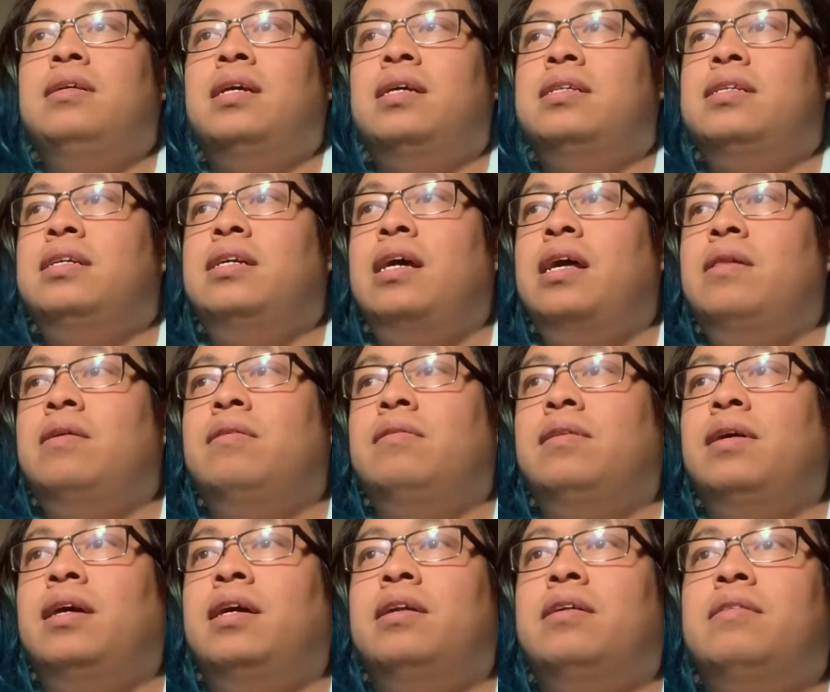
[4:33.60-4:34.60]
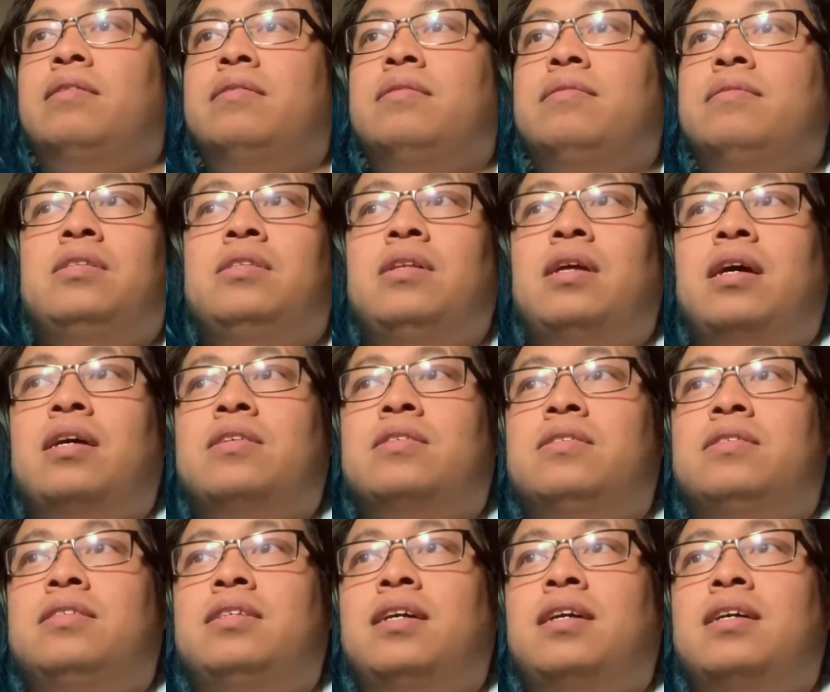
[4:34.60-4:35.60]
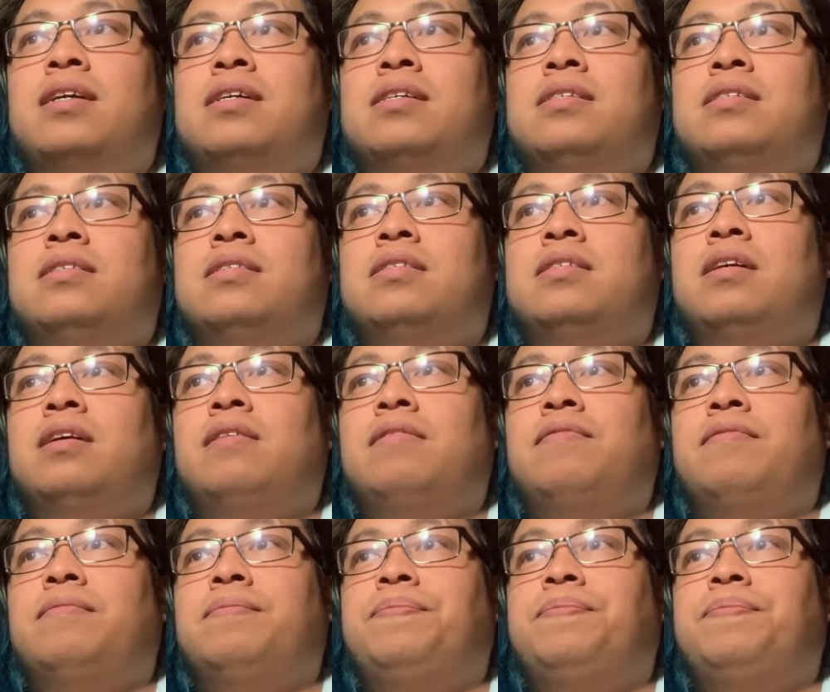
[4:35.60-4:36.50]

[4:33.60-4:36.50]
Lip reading: get together later and exercise and stuff.